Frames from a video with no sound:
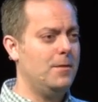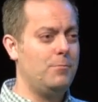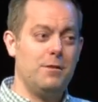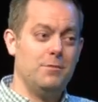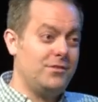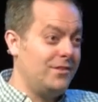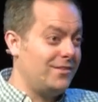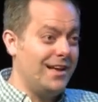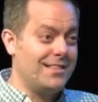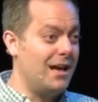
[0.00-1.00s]
The Bible
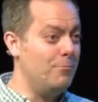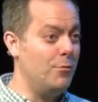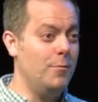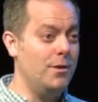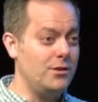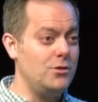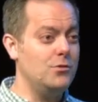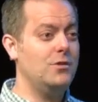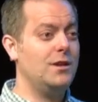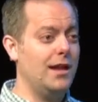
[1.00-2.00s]
says at that moment,
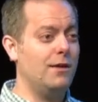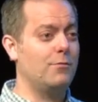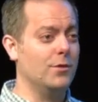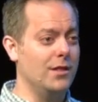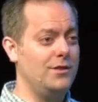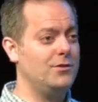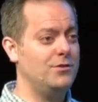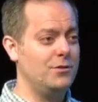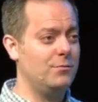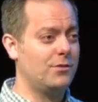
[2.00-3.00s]
you can have a
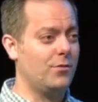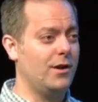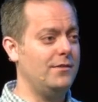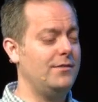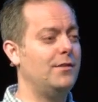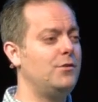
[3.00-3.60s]
relationship with Christ.